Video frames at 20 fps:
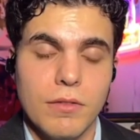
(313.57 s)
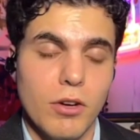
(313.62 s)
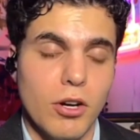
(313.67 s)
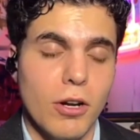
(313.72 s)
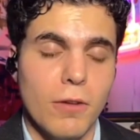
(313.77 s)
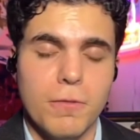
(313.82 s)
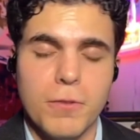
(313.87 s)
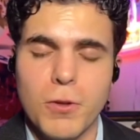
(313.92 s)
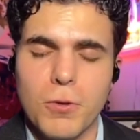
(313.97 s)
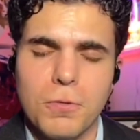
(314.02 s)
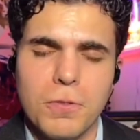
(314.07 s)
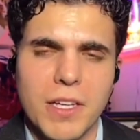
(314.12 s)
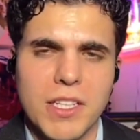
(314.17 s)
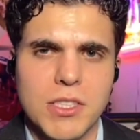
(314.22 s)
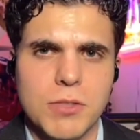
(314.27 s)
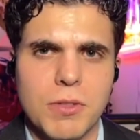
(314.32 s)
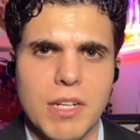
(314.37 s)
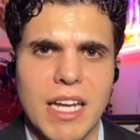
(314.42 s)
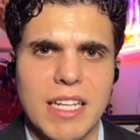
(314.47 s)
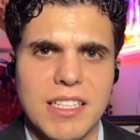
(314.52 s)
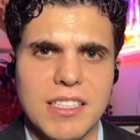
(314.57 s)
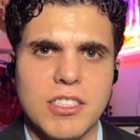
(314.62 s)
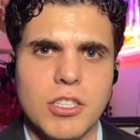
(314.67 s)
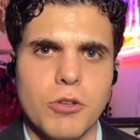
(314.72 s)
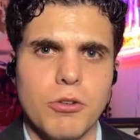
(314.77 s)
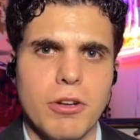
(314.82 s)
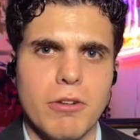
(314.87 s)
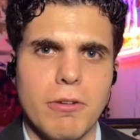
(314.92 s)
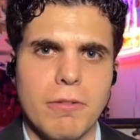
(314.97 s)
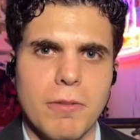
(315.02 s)
There are a few things that I
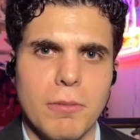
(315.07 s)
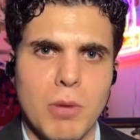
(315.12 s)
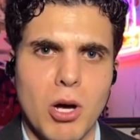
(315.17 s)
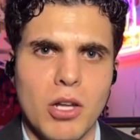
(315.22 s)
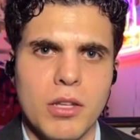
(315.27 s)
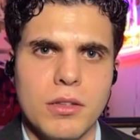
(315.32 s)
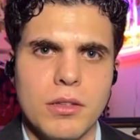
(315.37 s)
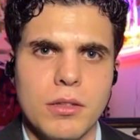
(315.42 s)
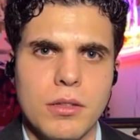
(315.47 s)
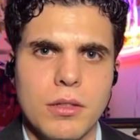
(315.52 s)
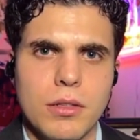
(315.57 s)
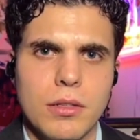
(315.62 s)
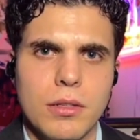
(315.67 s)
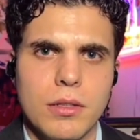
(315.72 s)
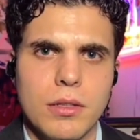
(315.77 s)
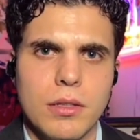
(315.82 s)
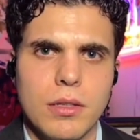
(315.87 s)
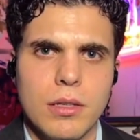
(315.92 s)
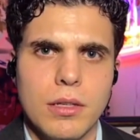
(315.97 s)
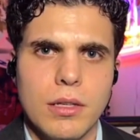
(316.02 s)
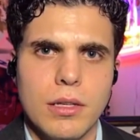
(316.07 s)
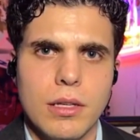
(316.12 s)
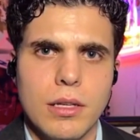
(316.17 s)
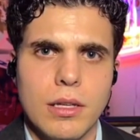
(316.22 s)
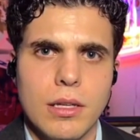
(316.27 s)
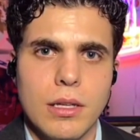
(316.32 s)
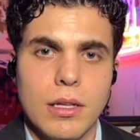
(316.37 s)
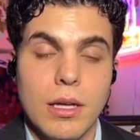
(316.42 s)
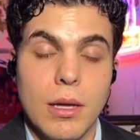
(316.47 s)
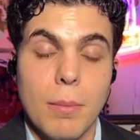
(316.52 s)
disagree with him on.
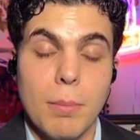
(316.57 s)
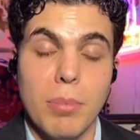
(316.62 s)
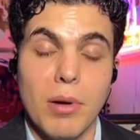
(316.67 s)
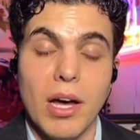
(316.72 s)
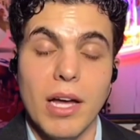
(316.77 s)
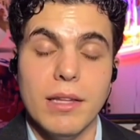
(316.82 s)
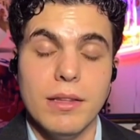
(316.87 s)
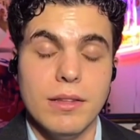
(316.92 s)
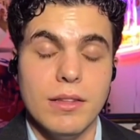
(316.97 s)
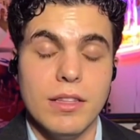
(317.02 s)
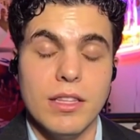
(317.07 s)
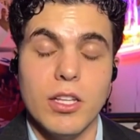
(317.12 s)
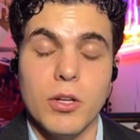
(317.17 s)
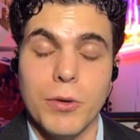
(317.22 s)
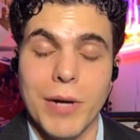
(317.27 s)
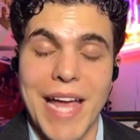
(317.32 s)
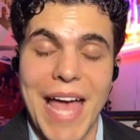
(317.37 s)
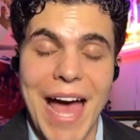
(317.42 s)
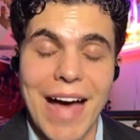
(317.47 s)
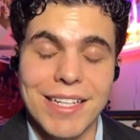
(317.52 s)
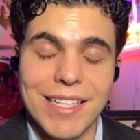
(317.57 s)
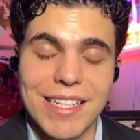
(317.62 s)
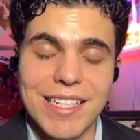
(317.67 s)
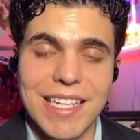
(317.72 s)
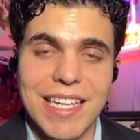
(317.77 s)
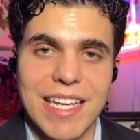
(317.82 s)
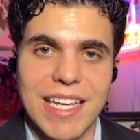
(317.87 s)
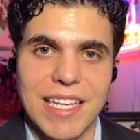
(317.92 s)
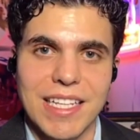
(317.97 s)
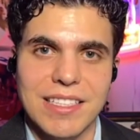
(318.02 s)
But the
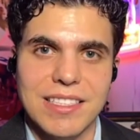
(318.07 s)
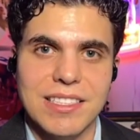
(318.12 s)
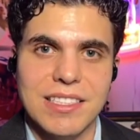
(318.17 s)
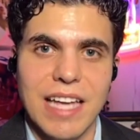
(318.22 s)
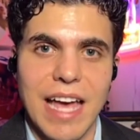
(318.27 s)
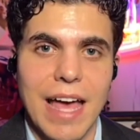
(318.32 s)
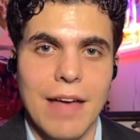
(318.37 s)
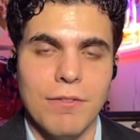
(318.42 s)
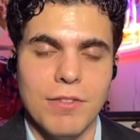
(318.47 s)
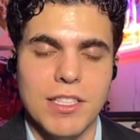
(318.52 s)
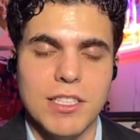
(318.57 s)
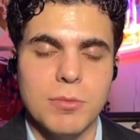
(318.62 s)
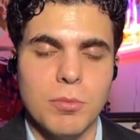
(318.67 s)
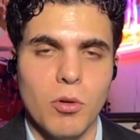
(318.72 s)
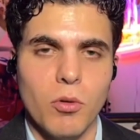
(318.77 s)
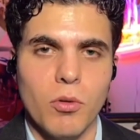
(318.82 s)
reality is, at this